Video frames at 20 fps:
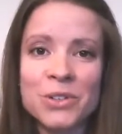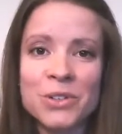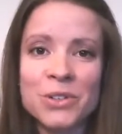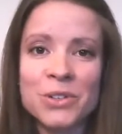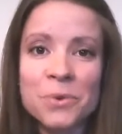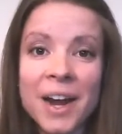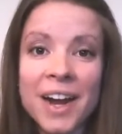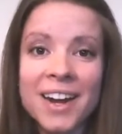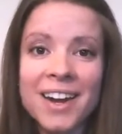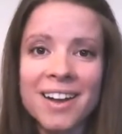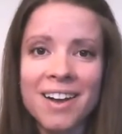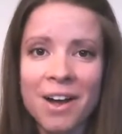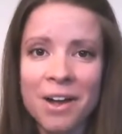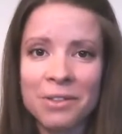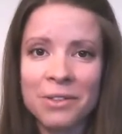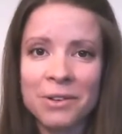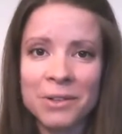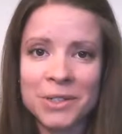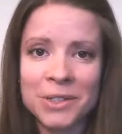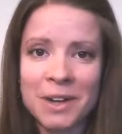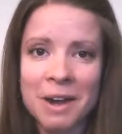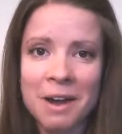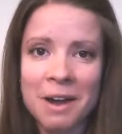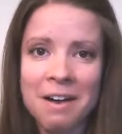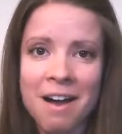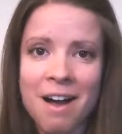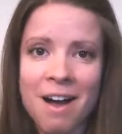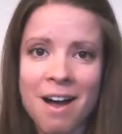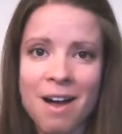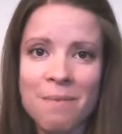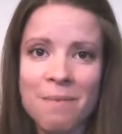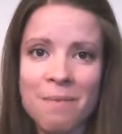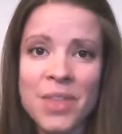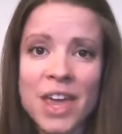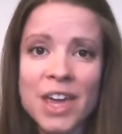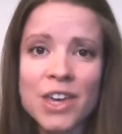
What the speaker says: trainingauthors.com.